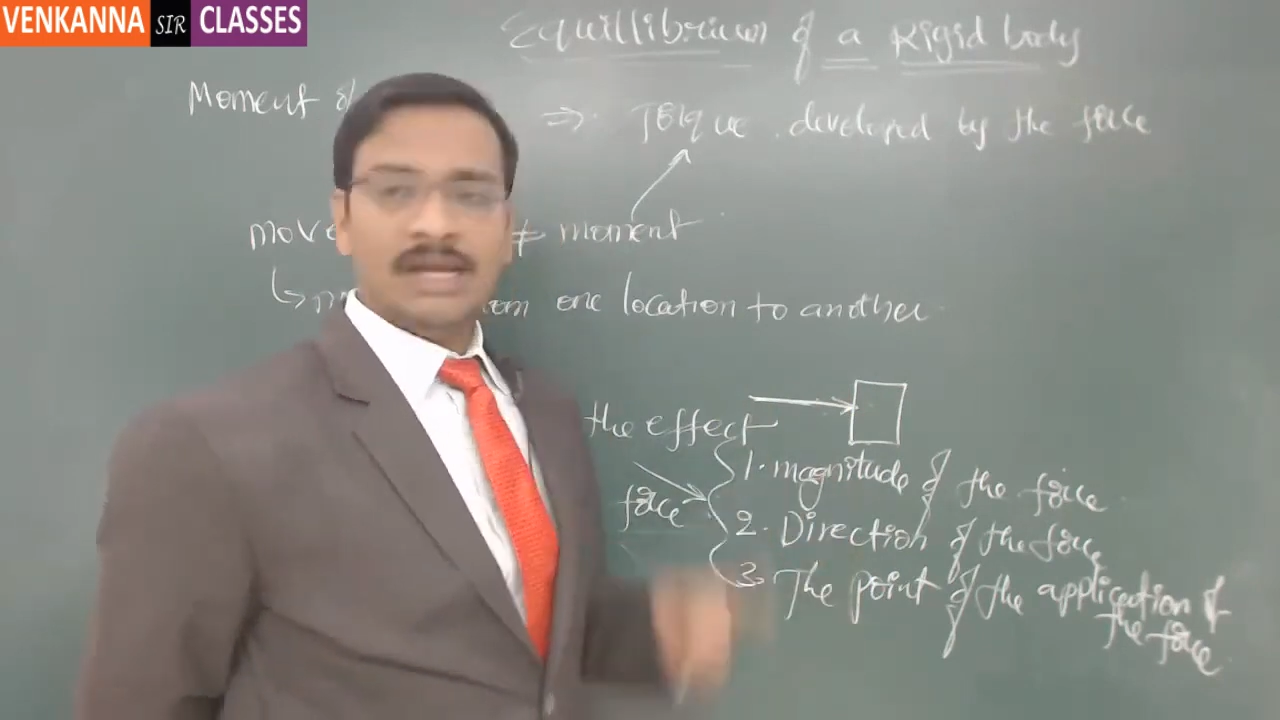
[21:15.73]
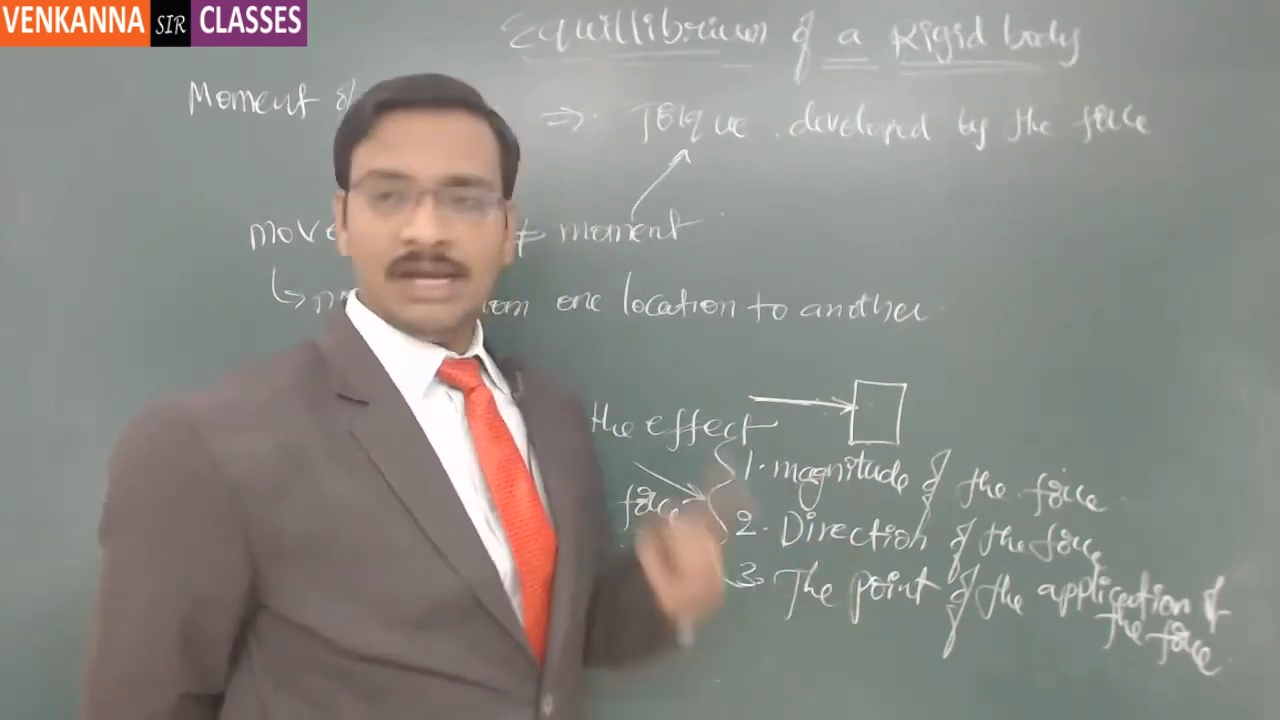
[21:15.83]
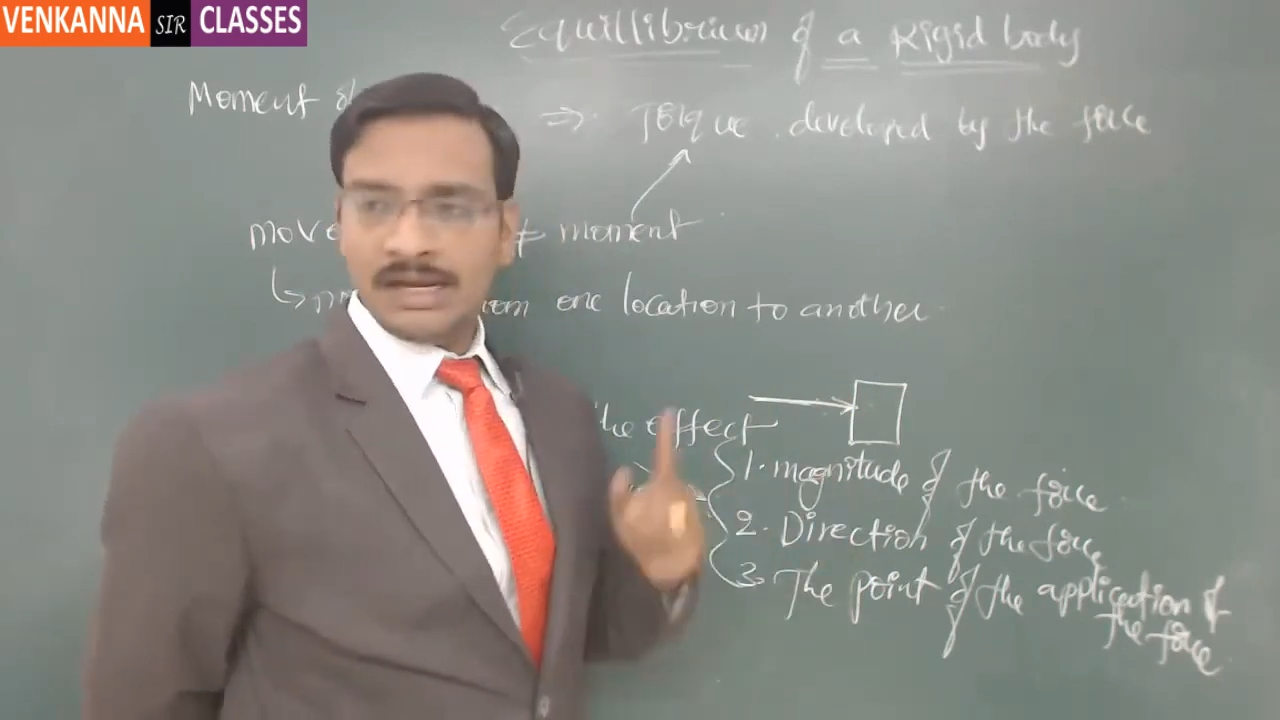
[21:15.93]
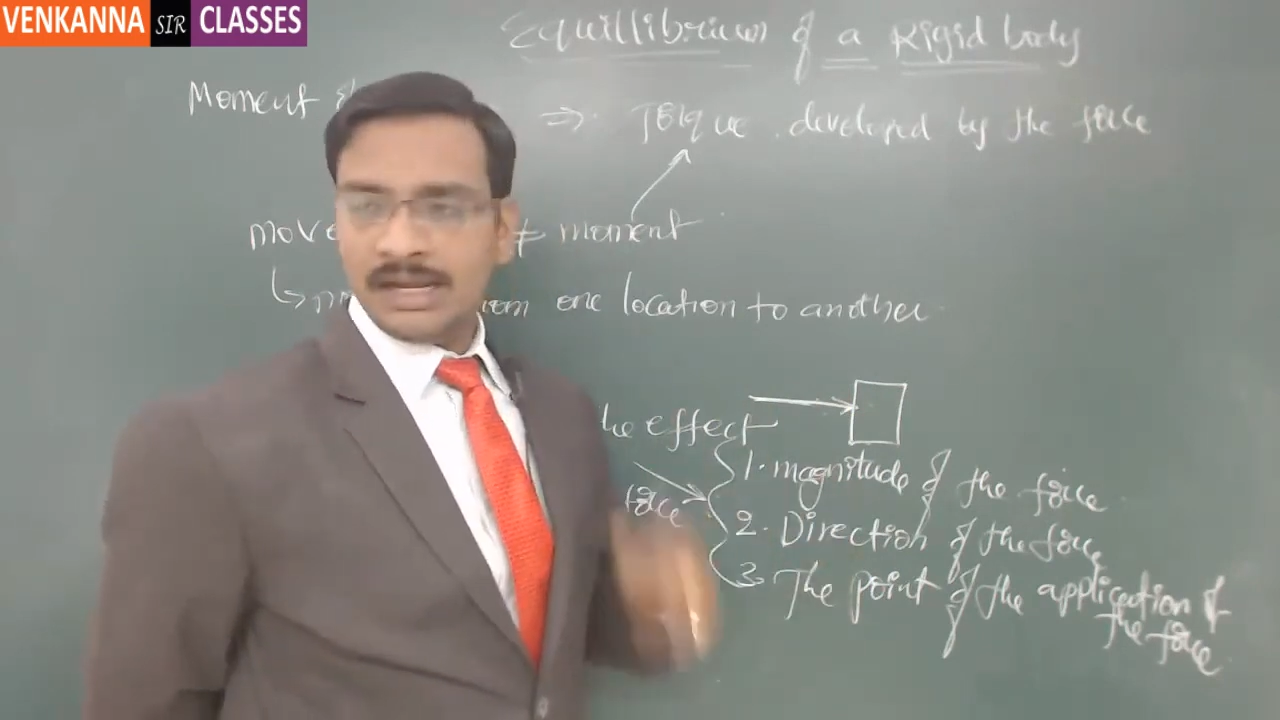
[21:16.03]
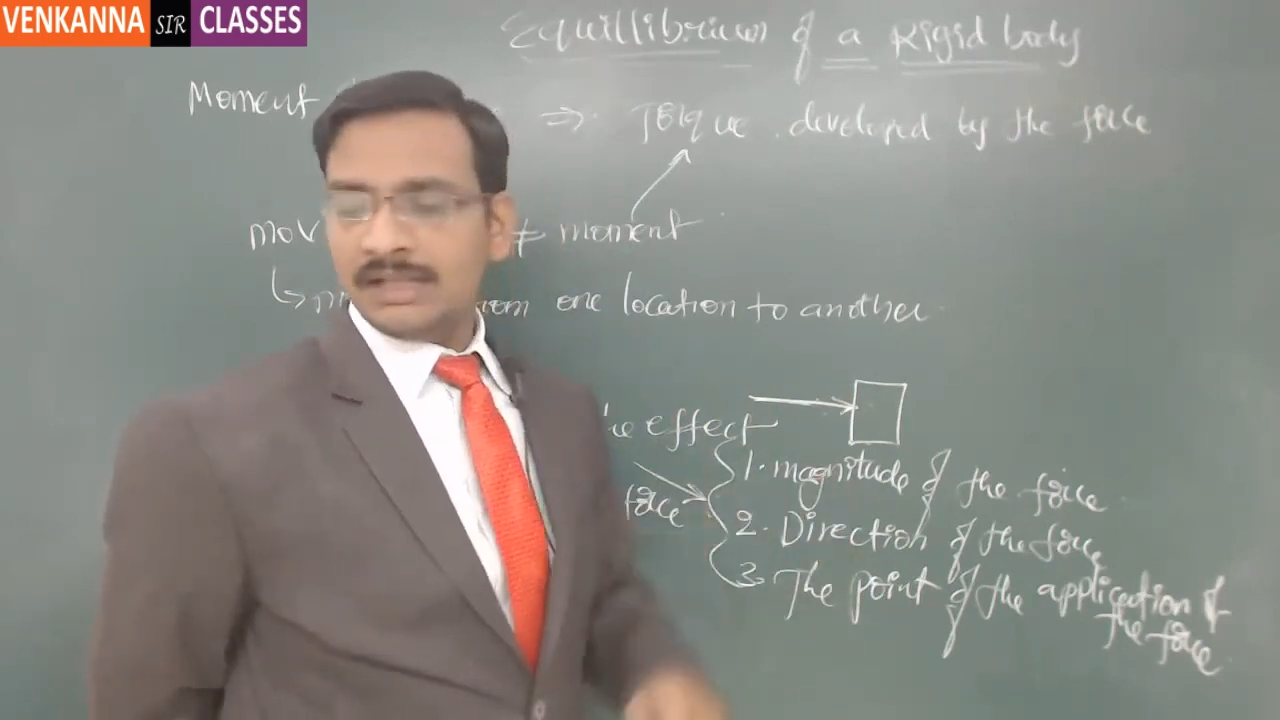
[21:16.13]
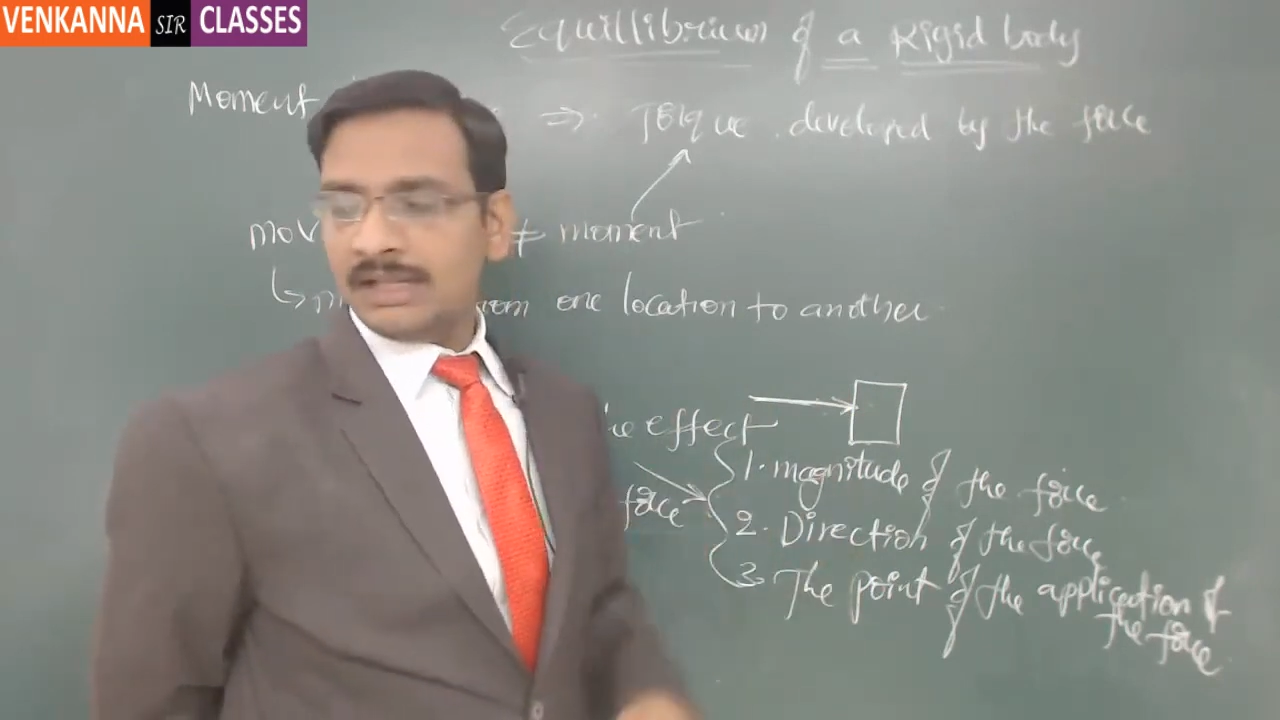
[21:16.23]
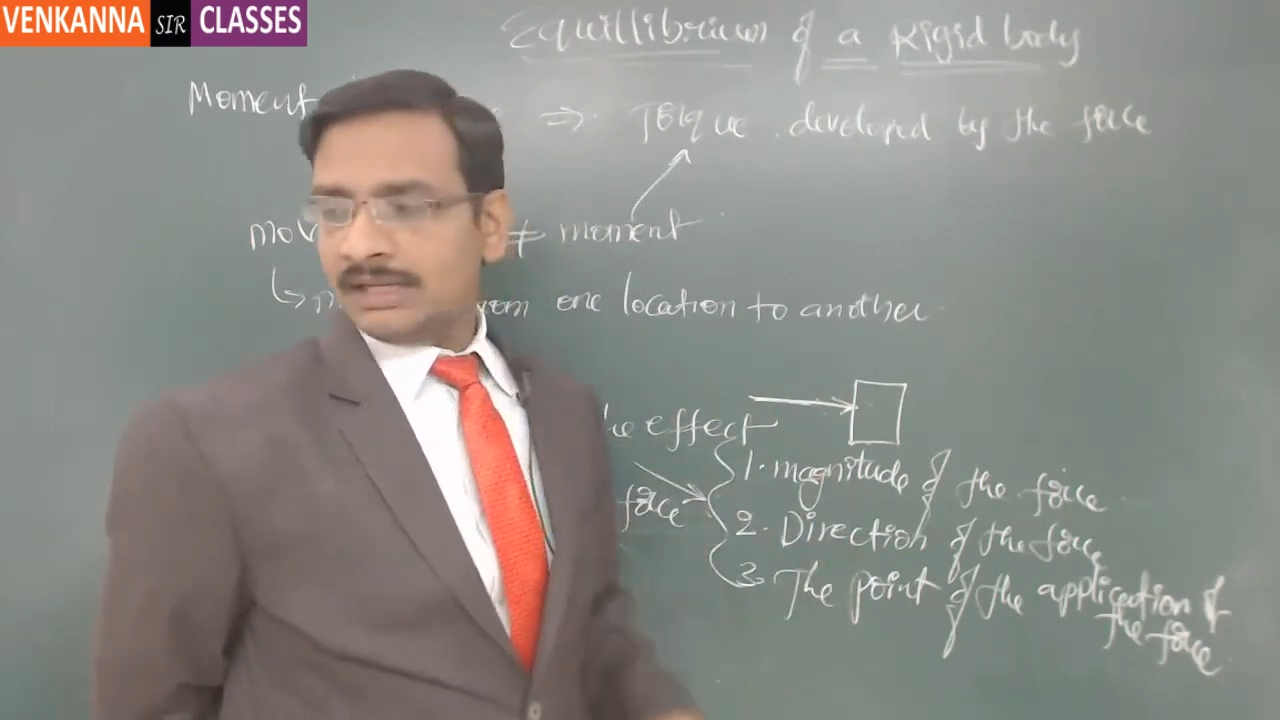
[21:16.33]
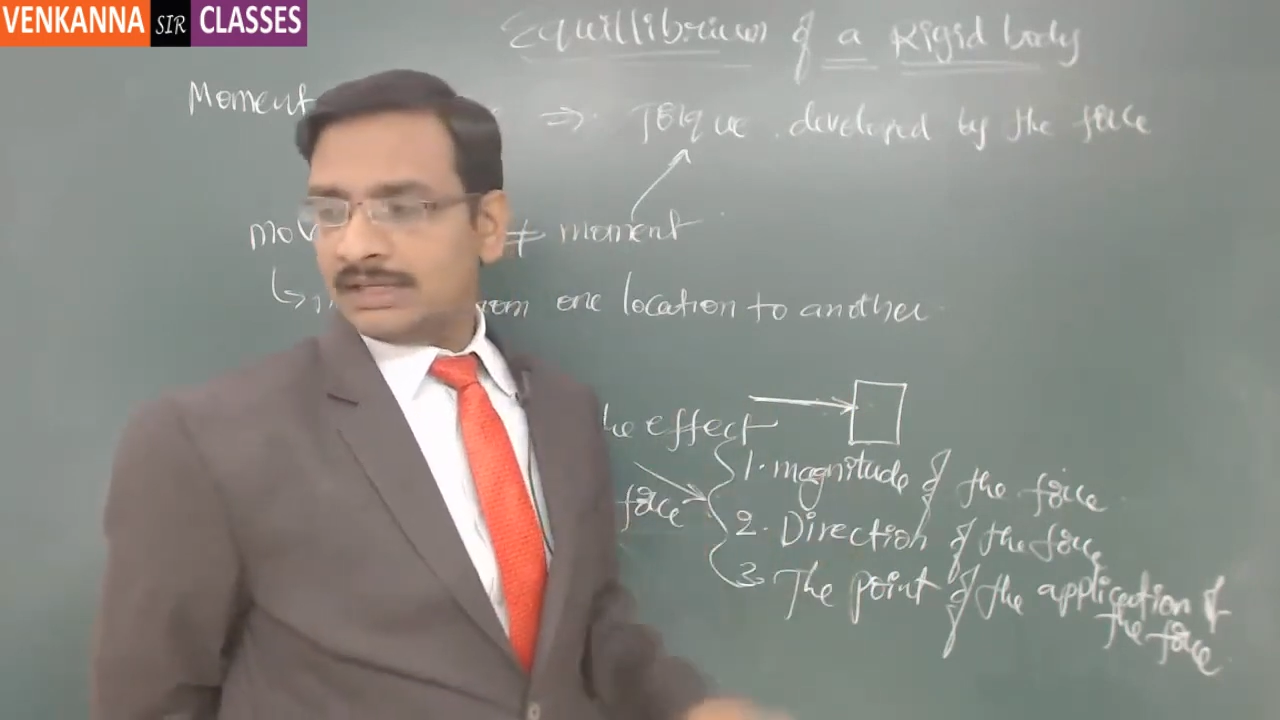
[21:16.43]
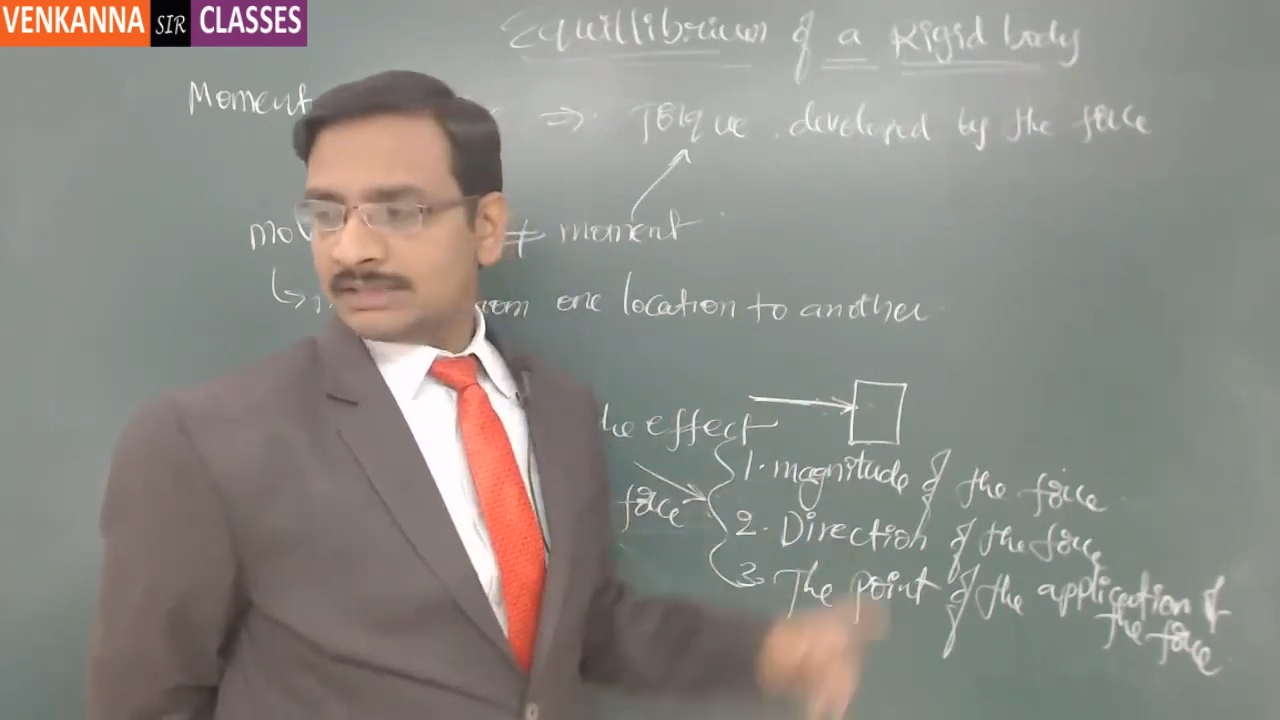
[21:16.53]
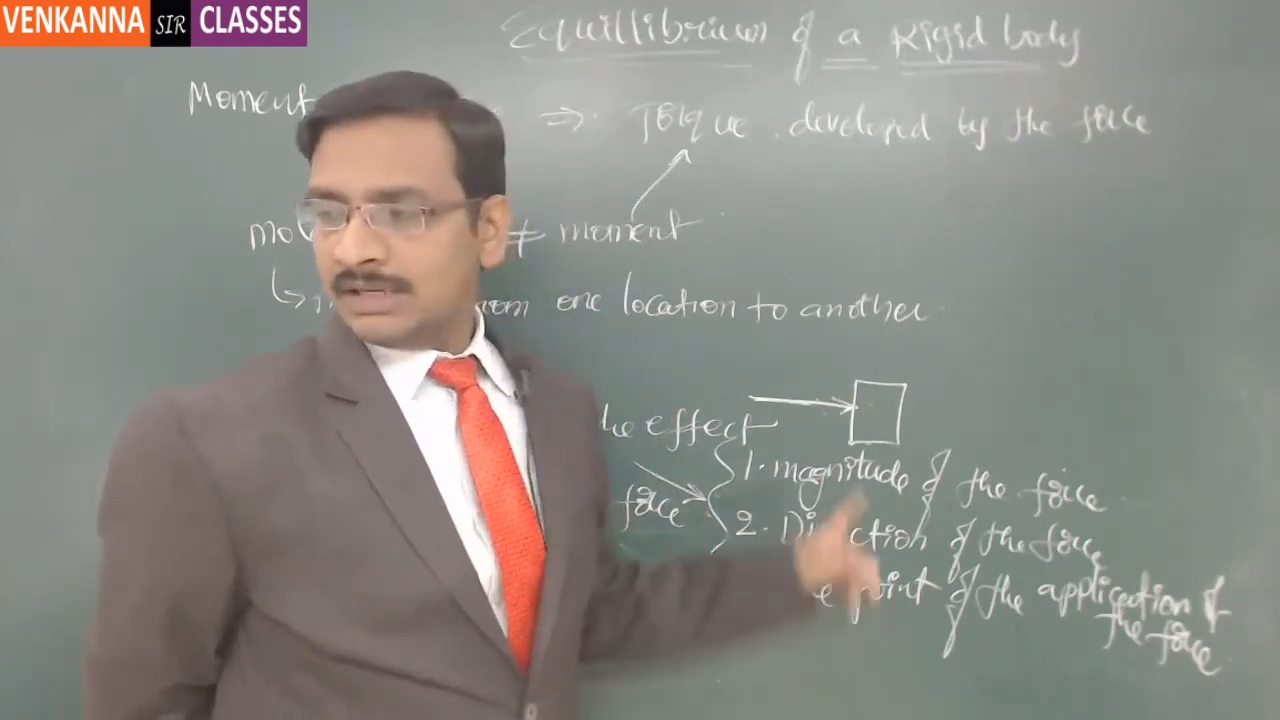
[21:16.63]
And another
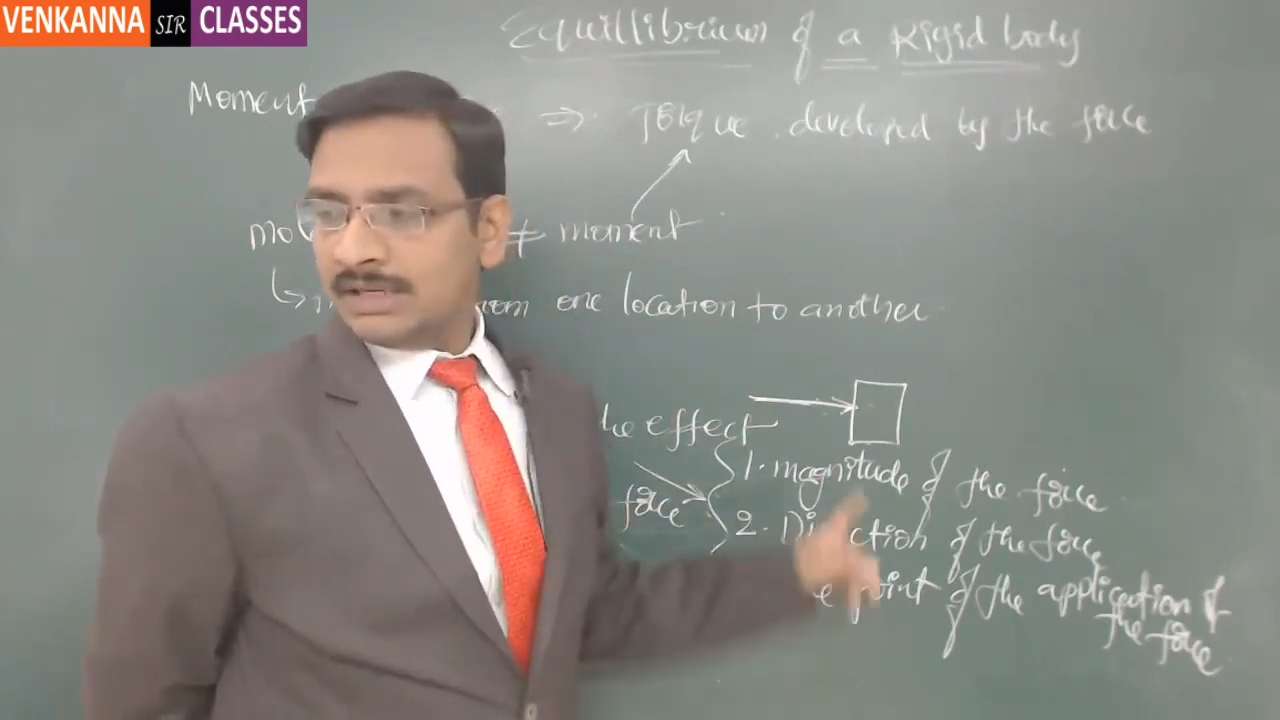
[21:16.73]
is